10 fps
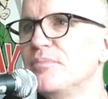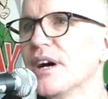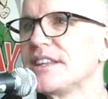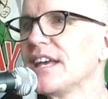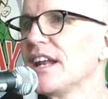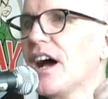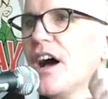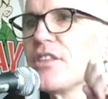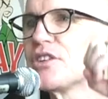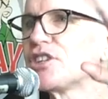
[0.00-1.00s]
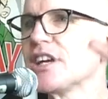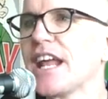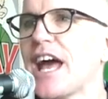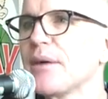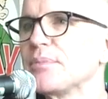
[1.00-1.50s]
But then other shit
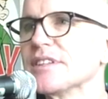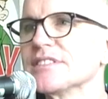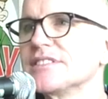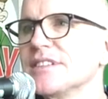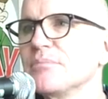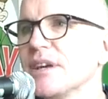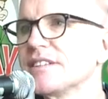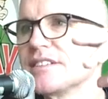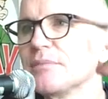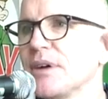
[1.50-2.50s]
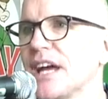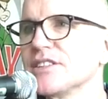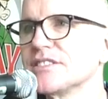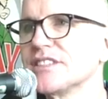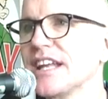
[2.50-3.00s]
happens that makes it a
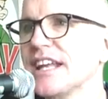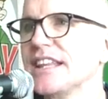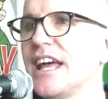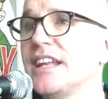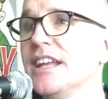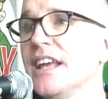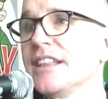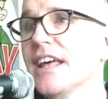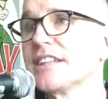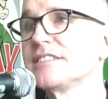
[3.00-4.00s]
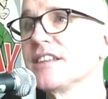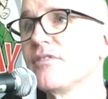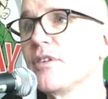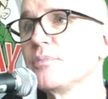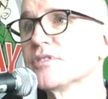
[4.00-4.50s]
magic set. And then that
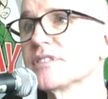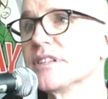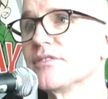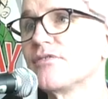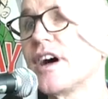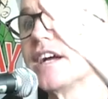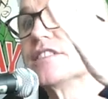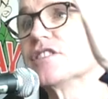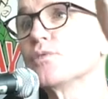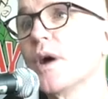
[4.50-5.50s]
stuff up your sleeves finds its